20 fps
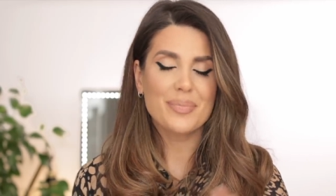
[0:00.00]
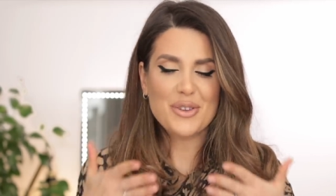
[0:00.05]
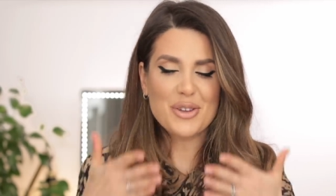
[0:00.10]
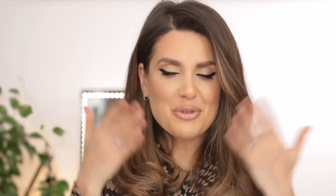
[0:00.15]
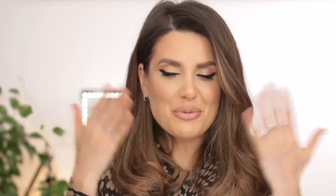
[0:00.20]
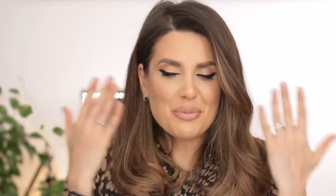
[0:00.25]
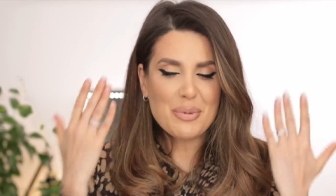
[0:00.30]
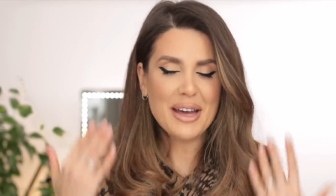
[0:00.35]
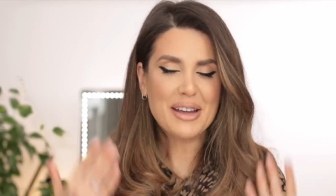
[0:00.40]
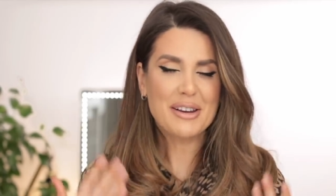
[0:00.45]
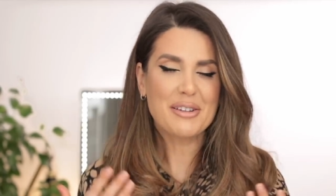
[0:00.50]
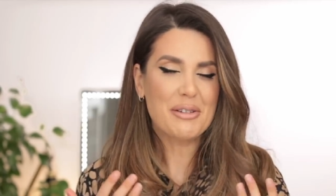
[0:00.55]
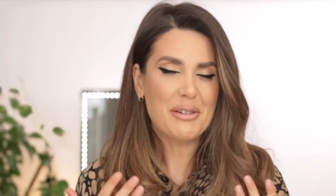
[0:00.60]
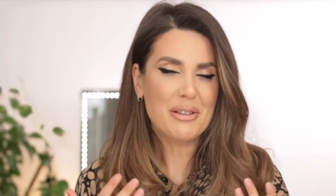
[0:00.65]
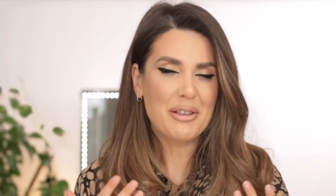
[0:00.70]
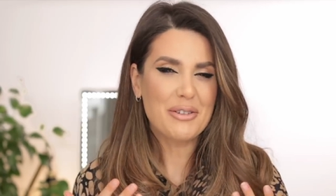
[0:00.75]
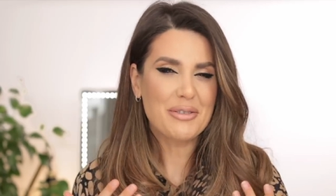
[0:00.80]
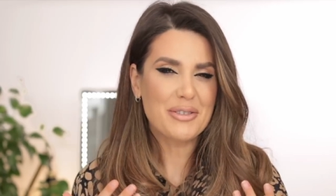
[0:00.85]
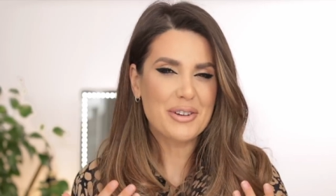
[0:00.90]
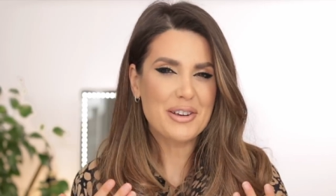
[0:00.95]
You apply it
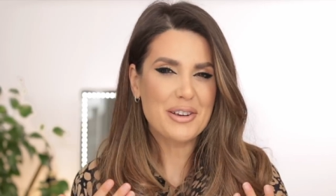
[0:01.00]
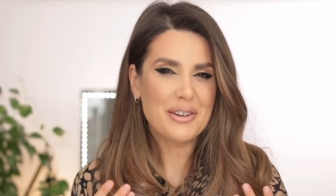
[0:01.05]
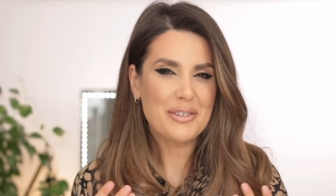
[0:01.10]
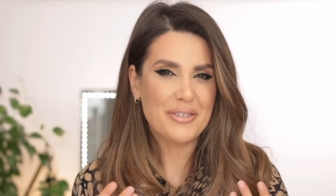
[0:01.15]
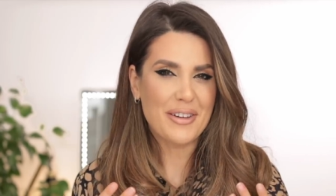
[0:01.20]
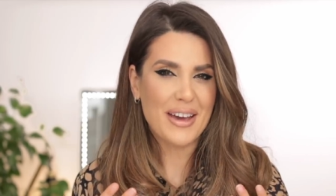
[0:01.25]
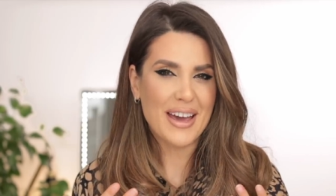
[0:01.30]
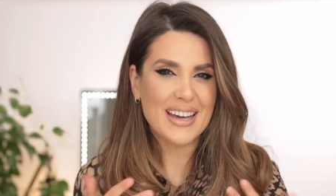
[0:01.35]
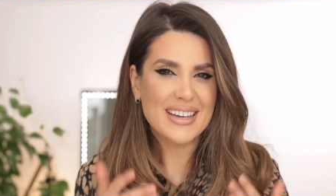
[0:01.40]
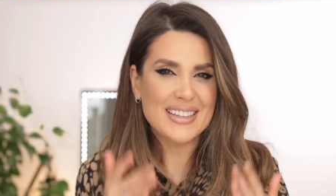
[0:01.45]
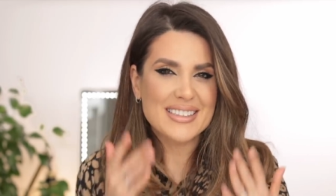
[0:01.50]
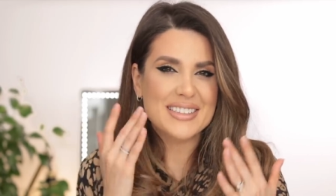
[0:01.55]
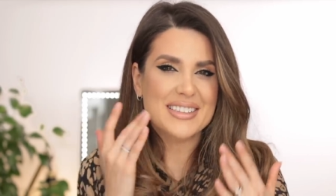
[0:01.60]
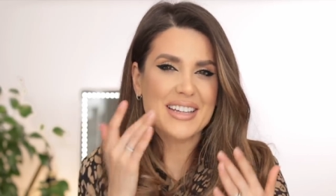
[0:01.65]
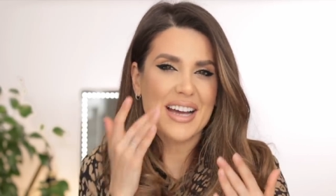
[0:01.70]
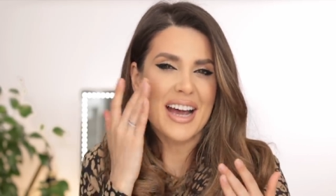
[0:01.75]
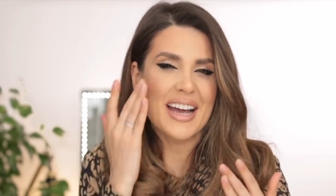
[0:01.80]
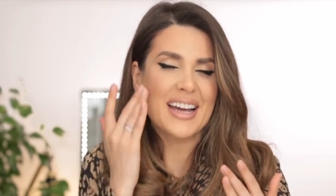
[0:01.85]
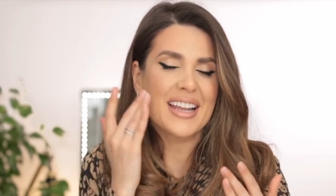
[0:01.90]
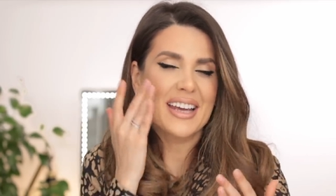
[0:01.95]
all over your
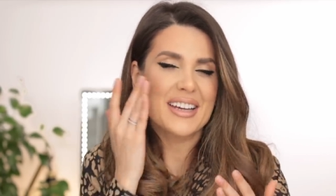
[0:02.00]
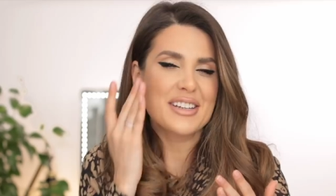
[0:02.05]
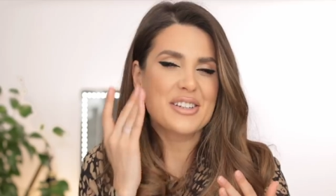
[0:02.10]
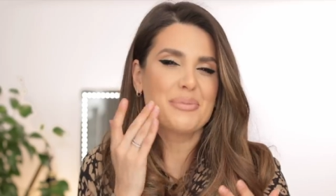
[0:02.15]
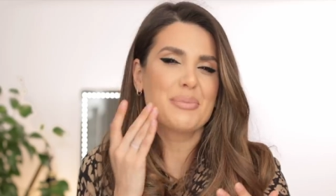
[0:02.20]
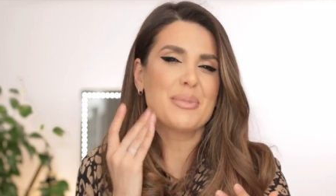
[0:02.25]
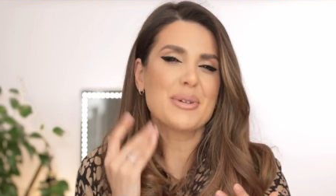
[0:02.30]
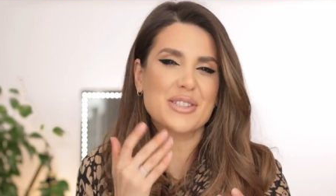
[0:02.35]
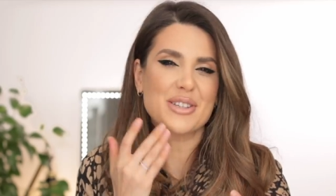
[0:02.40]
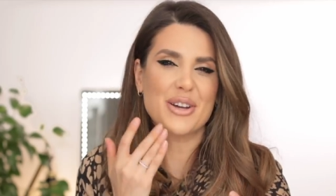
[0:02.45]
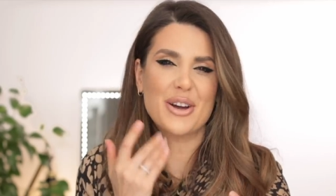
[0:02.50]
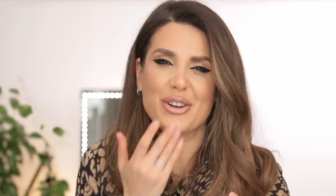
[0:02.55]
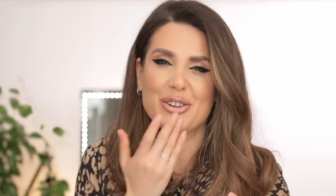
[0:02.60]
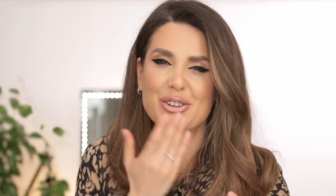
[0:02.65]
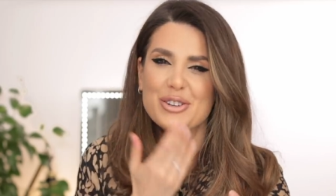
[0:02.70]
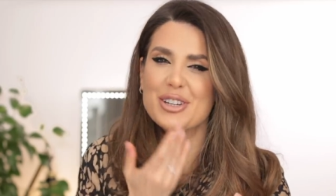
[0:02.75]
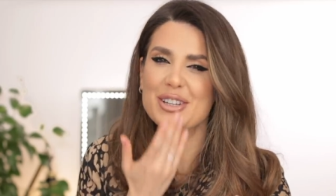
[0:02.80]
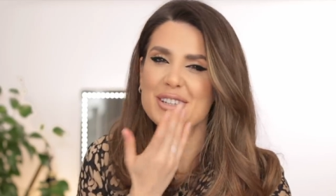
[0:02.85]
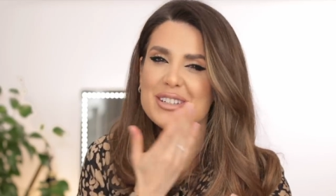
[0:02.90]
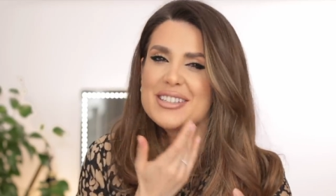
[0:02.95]
face. I like to
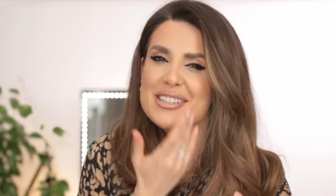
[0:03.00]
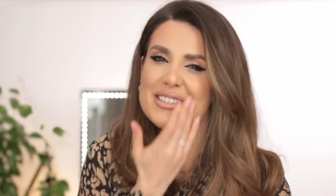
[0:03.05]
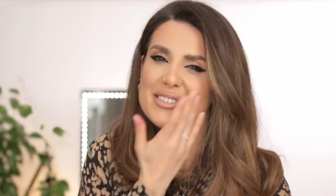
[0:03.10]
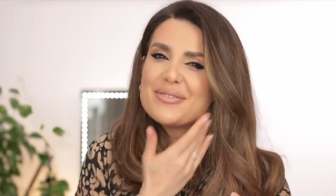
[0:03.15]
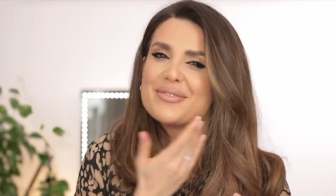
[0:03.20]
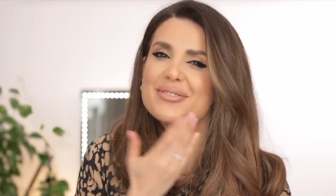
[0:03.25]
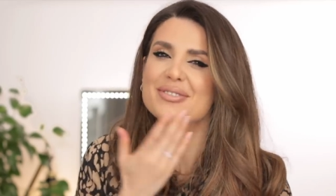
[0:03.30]
massage it.